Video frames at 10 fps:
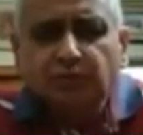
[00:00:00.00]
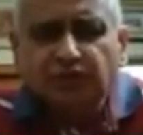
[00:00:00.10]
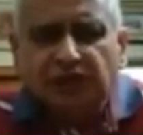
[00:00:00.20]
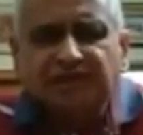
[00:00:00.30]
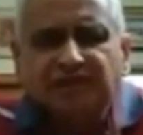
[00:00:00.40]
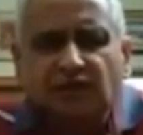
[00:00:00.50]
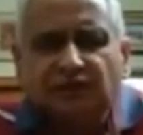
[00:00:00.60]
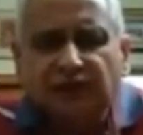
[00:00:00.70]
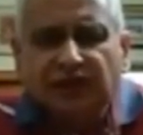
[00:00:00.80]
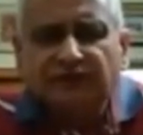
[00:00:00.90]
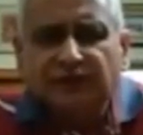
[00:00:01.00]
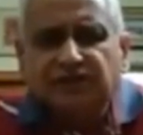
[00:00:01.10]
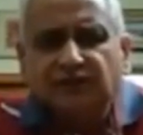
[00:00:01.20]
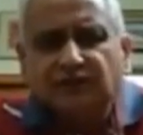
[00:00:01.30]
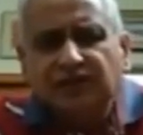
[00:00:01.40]
chances of
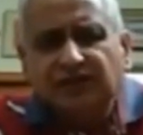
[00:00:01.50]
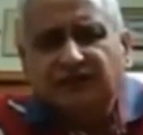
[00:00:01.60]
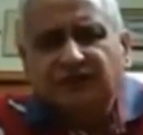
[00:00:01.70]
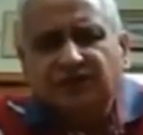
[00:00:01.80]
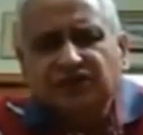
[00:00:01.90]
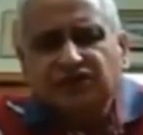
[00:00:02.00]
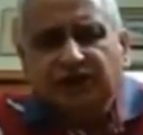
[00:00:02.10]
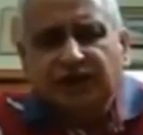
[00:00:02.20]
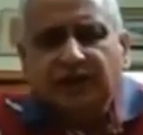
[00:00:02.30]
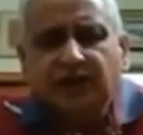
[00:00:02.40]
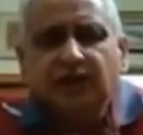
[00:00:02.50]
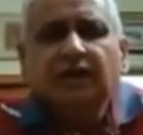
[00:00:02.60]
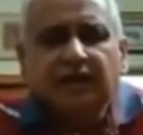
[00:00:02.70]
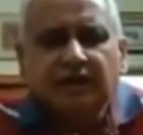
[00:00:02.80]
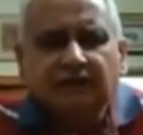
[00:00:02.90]
reinfection with a different strain
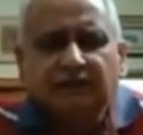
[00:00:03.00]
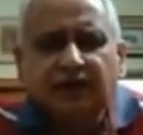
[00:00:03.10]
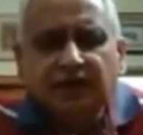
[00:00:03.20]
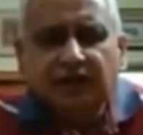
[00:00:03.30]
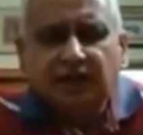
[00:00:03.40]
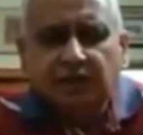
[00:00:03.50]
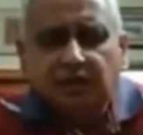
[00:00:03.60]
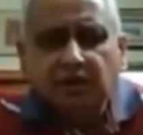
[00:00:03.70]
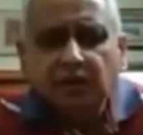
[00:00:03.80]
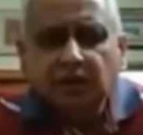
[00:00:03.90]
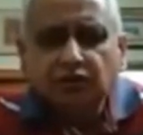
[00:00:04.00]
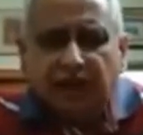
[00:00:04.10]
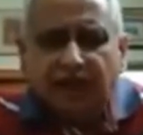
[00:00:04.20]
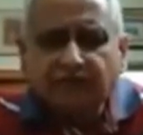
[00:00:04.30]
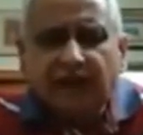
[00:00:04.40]
every year. So
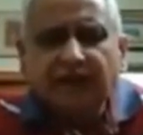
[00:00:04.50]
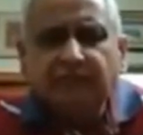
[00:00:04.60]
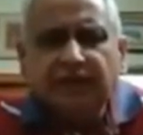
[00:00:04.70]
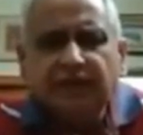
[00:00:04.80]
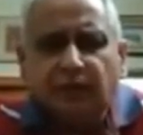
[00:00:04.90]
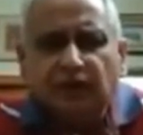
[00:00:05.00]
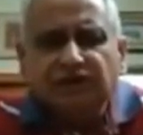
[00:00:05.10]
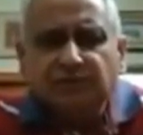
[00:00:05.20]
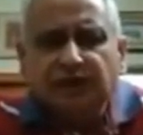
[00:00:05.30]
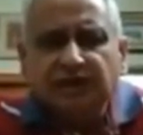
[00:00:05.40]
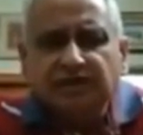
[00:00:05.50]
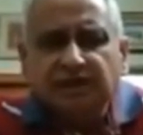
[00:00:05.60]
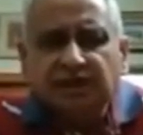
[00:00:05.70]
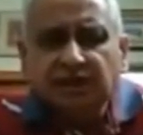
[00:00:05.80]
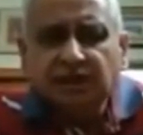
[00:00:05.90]
that might be a
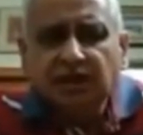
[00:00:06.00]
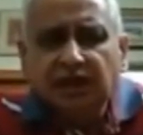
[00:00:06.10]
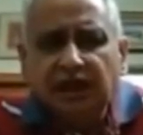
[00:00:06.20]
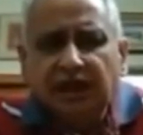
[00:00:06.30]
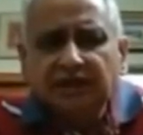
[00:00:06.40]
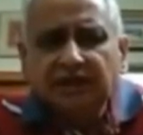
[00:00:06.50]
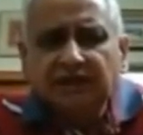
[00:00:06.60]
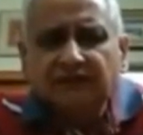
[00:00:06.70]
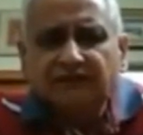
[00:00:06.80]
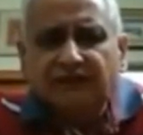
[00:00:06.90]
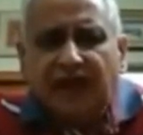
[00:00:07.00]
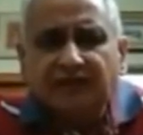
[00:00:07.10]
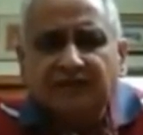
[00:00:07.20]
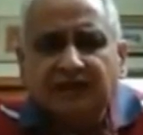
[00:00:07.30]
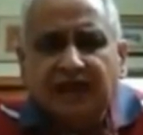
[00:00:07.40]
possibility. And the
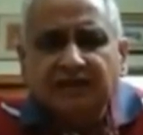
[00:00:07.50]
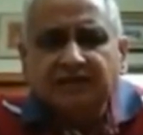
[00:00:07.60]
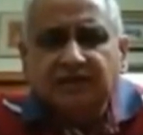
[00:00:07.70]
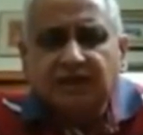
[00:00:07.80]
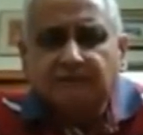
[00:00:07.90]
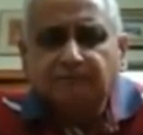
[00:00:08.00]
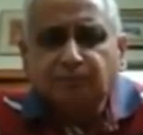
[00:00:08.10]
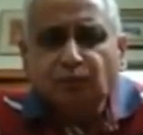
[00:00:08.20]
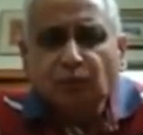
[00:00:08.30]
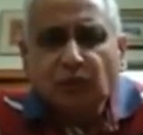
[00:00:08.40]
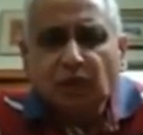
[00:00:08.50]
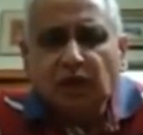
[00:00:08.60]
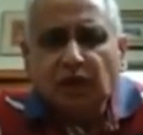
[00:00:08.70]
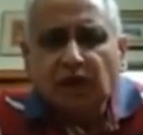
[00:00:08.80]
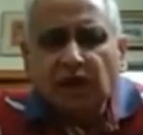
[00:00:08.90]
fact that
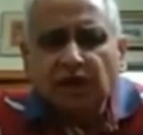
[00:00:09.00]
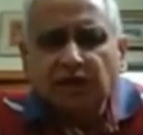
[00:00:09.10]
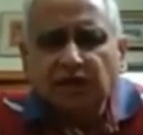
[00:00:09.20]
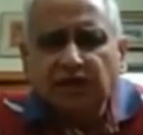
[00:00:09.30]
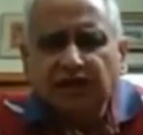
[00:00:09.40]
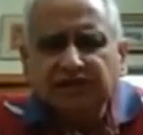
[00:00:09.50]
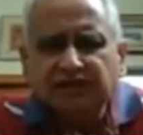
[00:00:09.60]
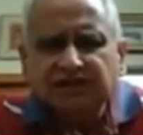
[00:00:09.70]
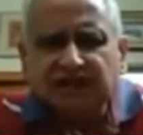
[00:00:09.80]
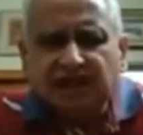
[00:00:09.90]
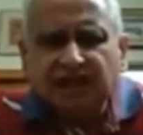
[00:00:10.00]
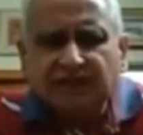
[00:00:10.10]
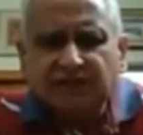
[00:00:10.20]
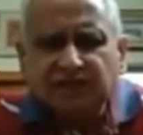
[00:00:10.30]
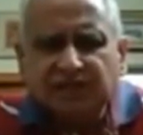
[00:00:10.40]
there is a study
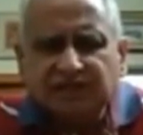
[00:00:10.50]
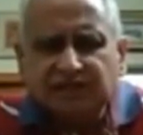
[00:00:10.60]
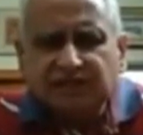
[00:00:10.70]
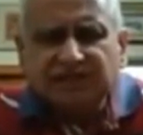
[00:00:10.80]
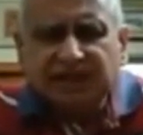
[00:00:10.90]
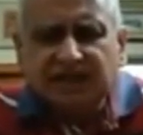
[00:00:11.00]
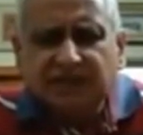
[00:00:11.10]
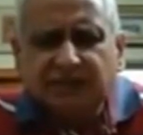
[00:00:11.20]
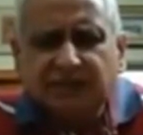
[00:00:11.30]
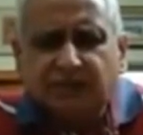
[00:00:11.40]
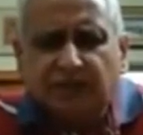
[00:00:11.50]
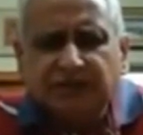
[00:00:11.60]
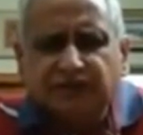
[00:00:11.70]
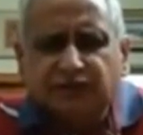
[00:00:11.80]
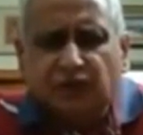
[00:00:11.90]
which has recently been
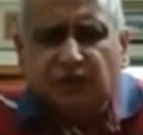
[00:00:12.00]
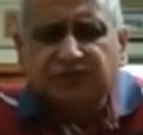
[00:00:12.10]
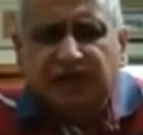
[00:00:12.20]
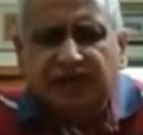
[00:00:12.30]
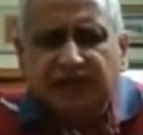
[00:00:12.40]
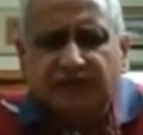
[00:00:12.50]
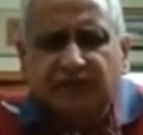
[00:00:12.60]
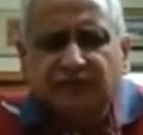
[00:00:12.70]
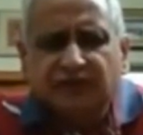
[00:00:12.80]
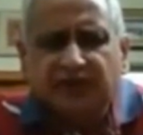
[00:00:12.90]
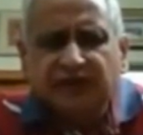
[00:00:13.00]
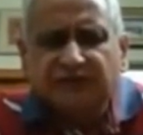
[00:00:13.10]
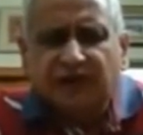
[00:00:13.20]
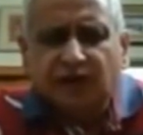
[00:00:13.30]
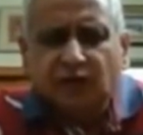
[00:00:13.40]
published from China where they
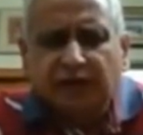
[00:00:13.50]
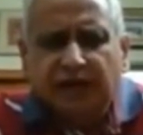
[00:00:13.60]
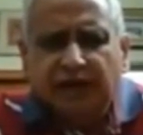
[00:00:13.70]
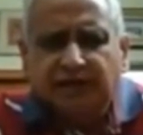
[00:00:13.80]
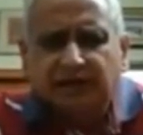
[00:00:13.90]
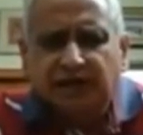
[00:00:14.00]
found that